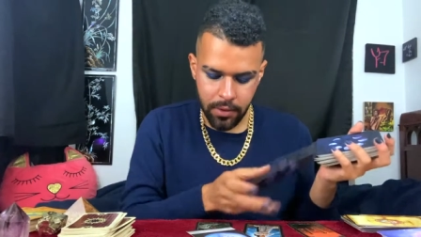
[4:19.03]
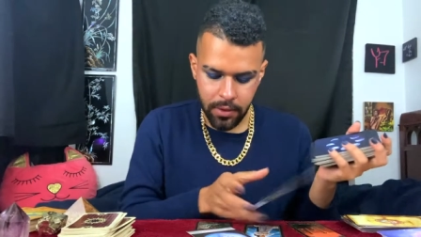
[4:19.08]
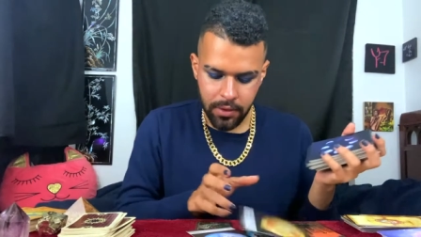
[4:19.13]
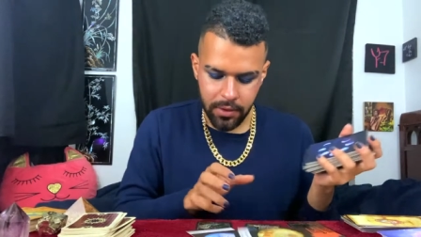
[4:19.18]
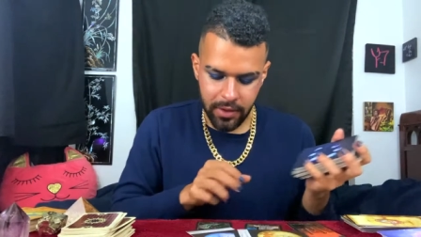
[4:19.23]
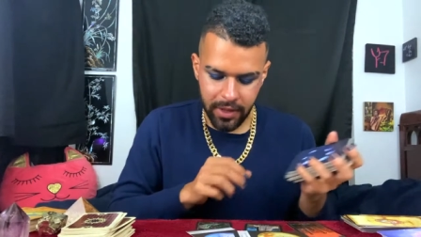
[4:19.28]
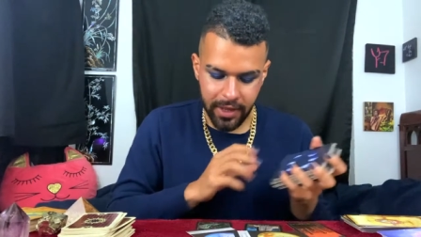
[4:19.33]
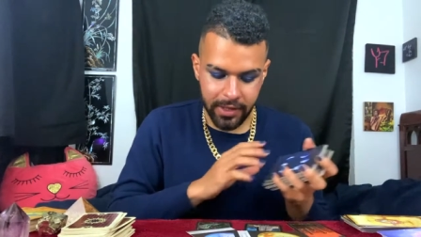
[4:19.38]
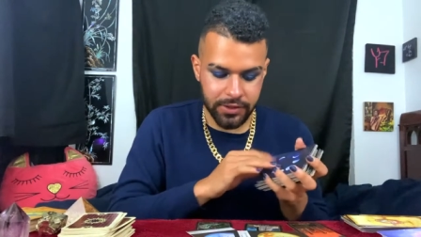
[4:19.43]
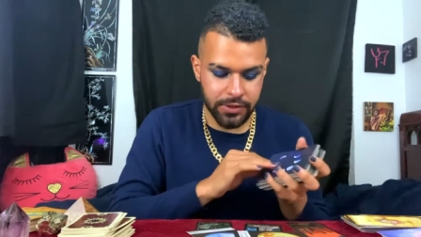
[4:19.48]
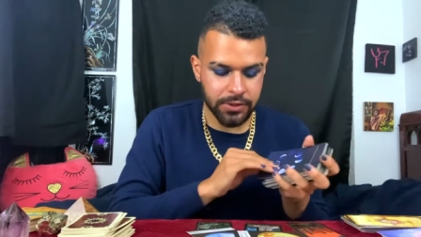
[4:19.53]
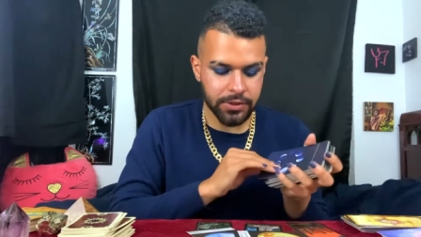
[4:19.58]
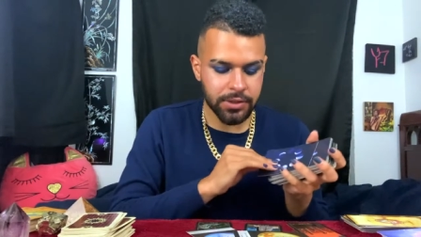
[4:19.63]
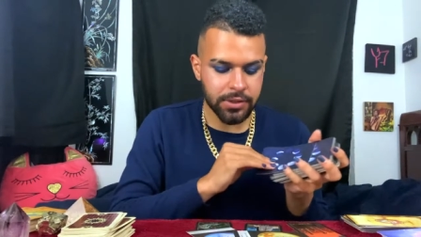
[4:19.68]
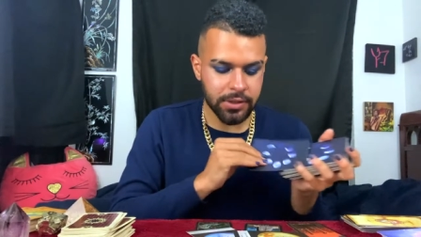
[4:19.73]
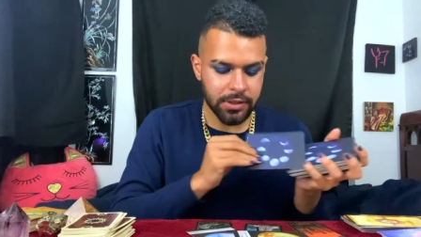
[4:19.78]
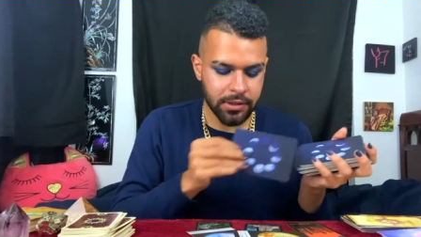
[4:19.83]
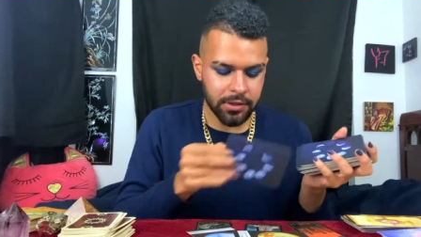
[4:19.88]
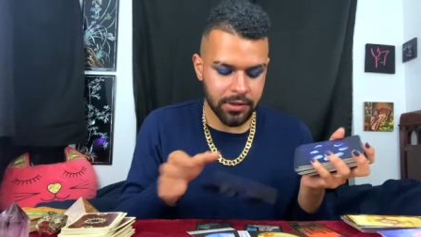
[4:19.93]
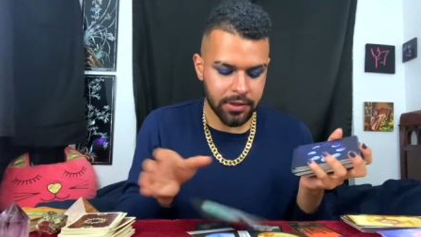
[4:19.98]
The answers you
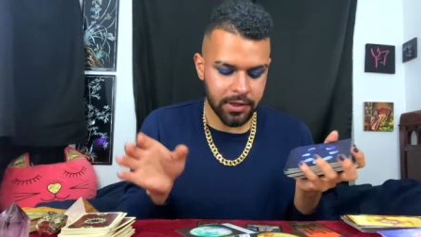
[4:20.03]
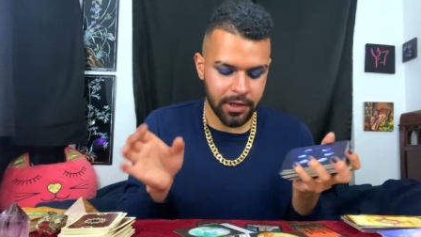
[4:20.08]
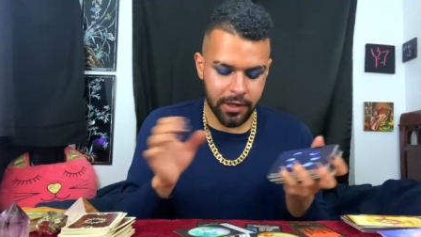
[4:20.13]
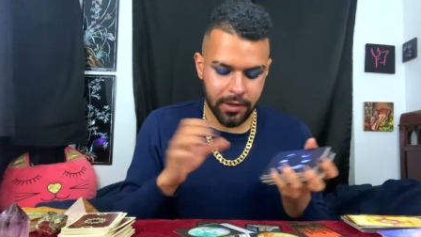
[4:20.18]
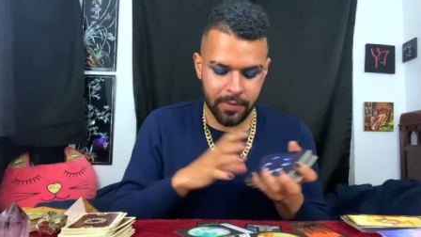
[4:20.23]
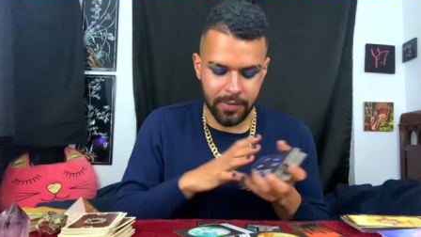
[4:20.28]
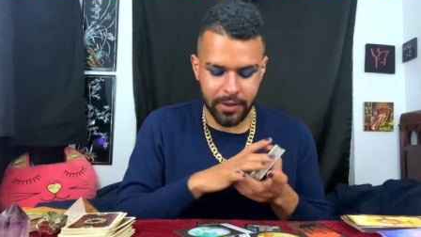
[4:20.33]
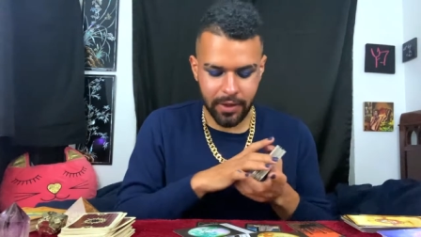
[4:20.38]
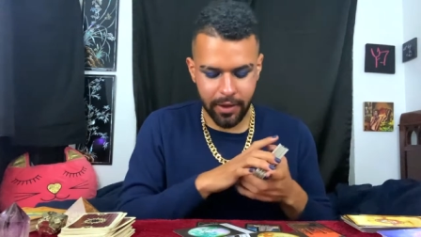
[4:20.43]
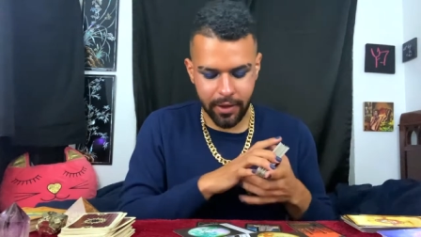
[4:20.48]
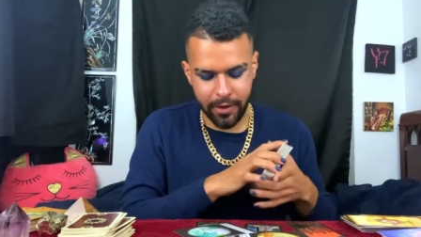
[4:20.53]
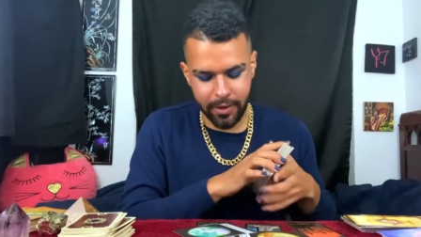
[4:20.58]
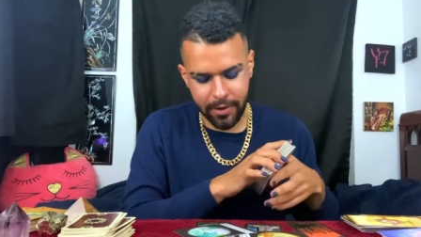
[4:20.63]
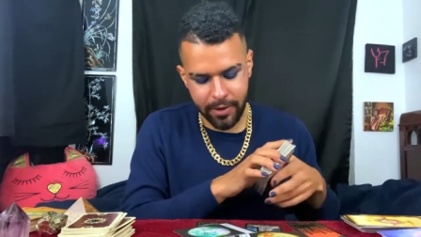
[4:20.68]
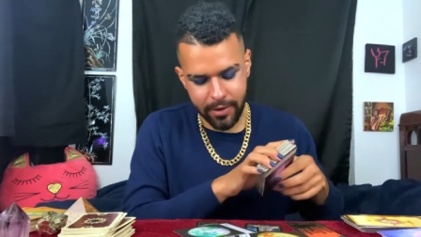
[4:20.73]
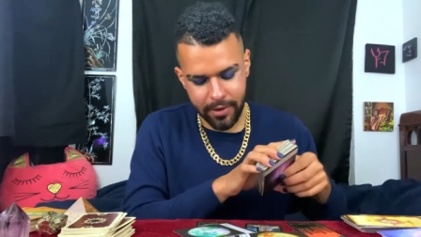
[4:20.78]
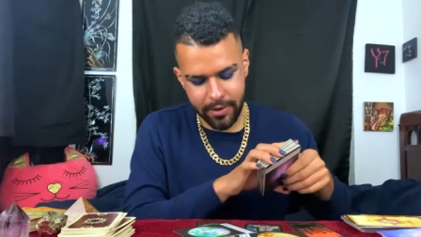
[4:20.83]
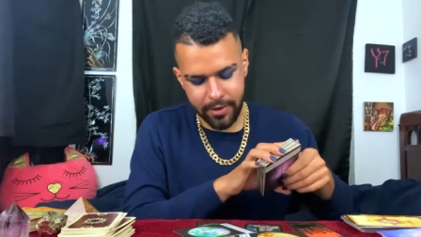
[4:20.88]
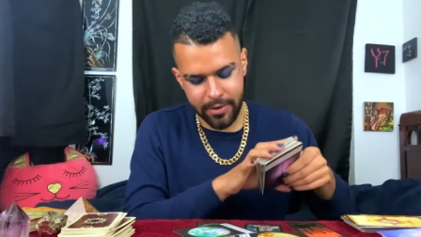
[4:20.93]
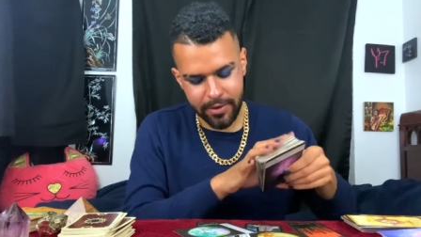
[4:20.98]
need are coming.
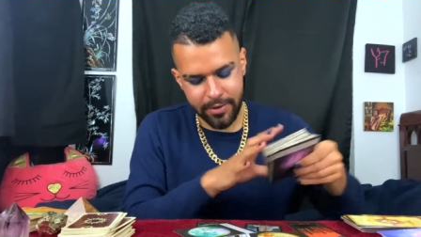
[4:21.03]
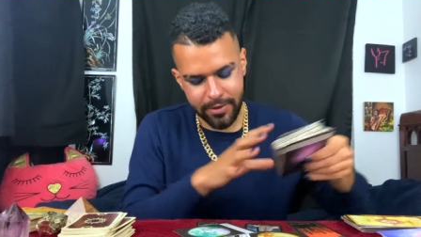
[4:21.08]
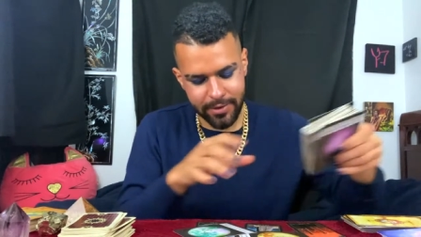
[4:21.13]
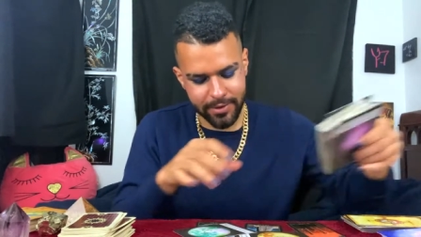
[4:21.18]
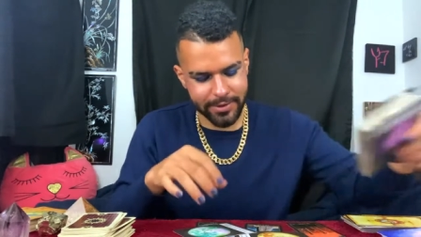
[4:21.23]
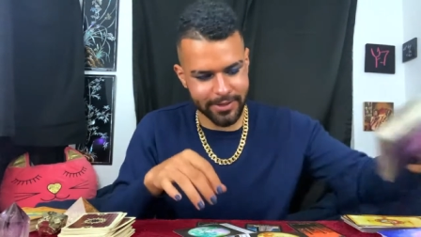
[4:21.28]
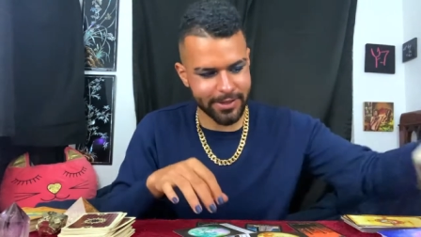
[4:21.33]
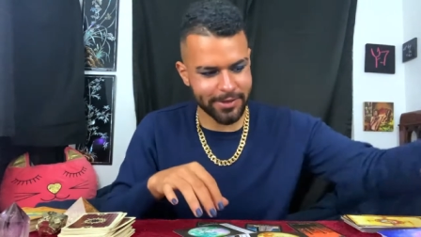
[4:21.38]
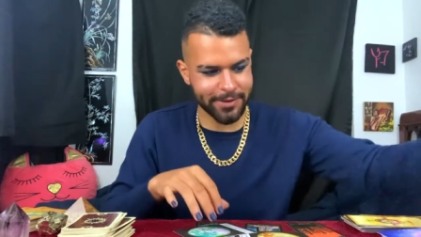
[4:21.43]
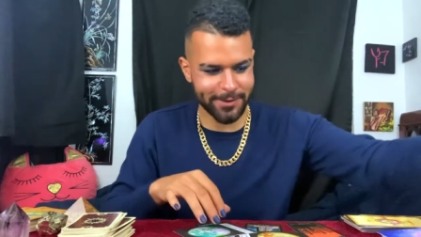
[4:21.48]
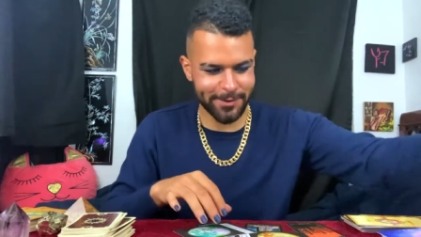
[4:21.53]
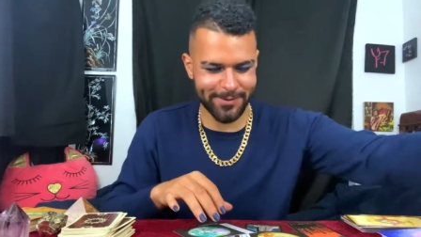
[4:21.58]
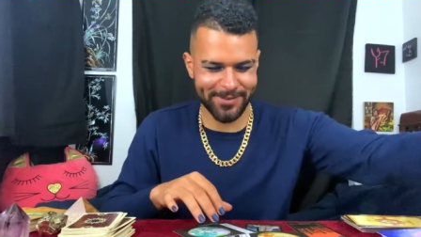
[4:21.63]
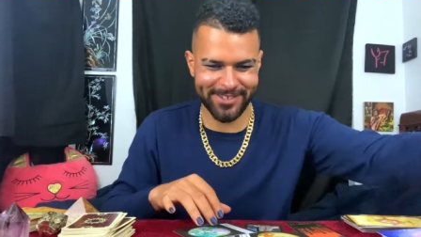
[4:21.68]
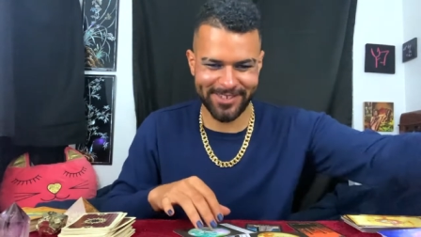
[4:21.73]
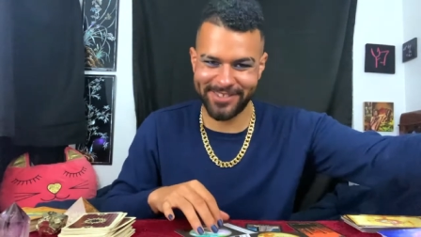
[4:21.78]
Yes, I got